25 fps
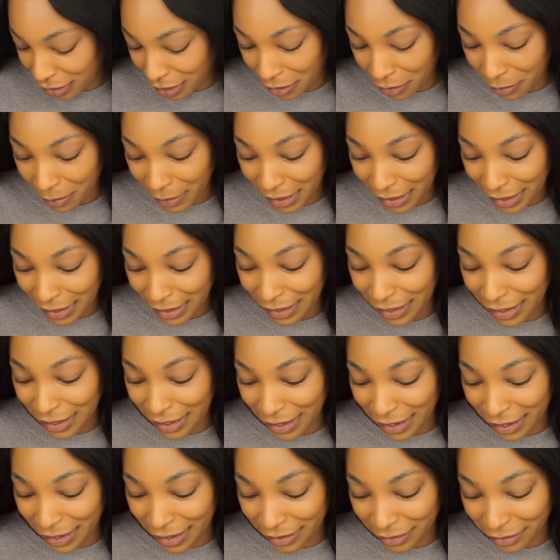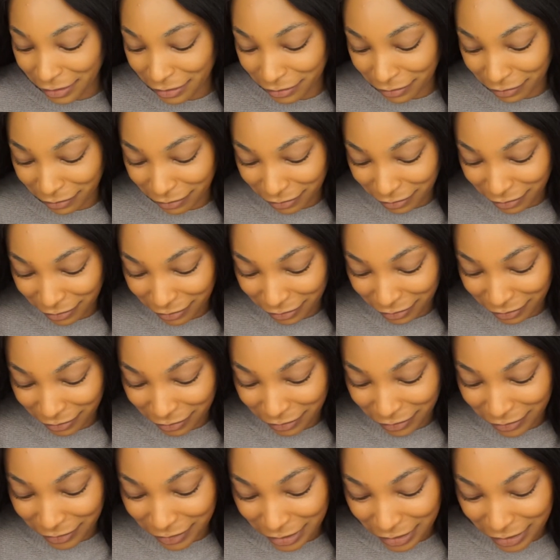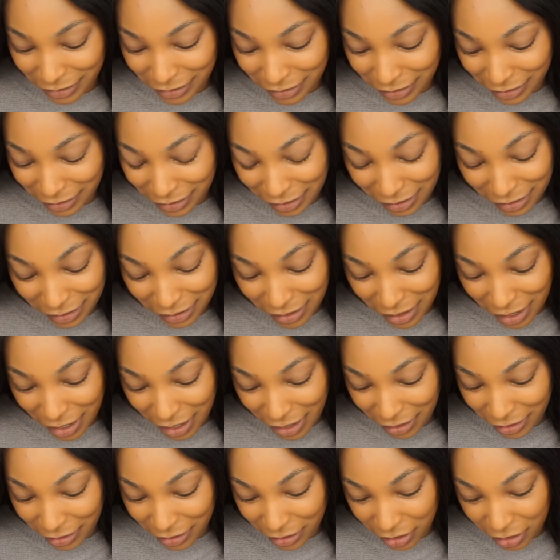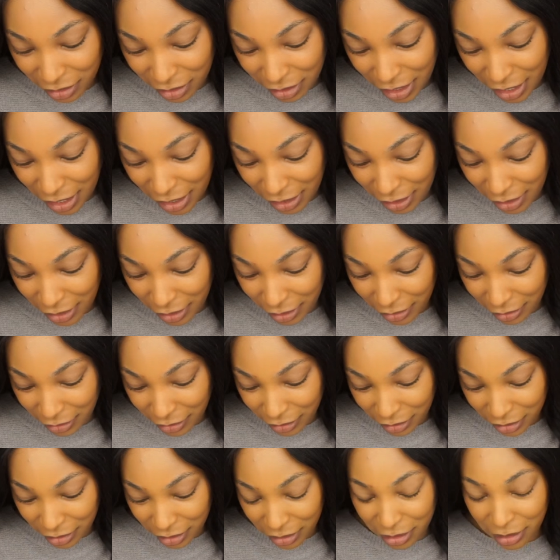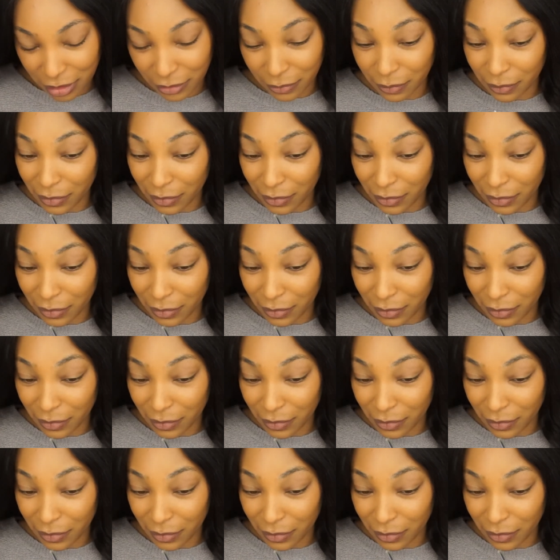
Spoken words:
Oh my god. This is not it. This is